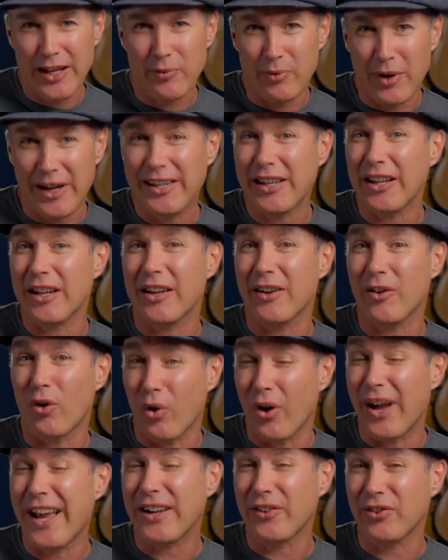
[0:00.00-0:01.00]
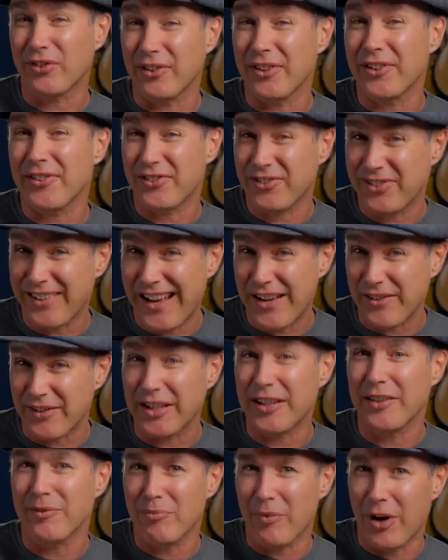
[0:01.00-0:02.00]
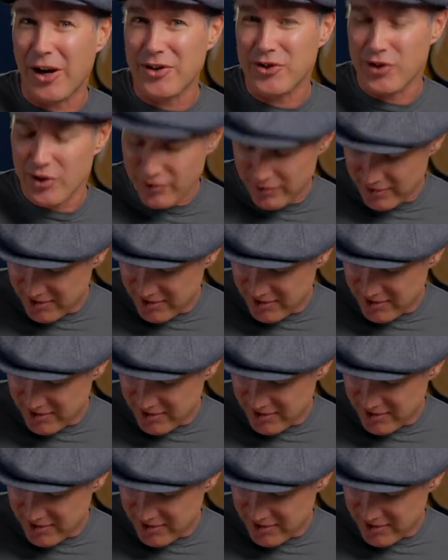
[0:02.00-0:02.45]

regular, excellent sounding, mind you,